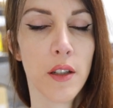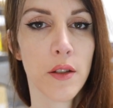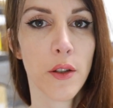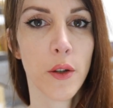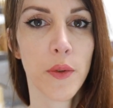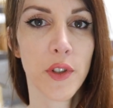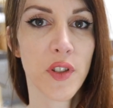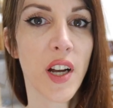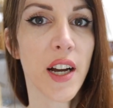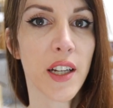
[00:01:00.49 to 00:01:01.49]
So if you're
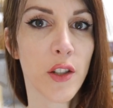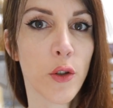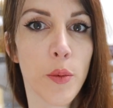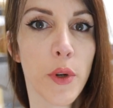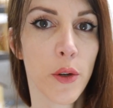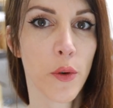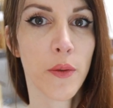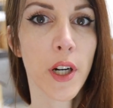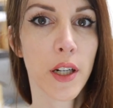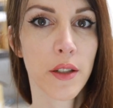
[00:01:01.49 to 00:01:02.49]
stuck and you go put it in
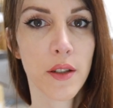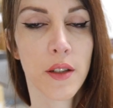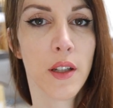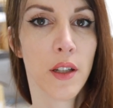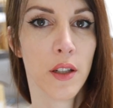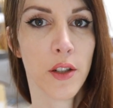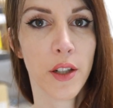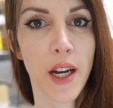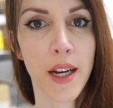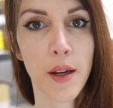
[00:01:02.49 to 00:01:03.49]
reverse, you're
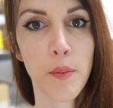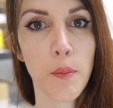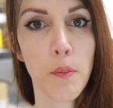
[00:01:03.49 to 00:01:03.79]
kind of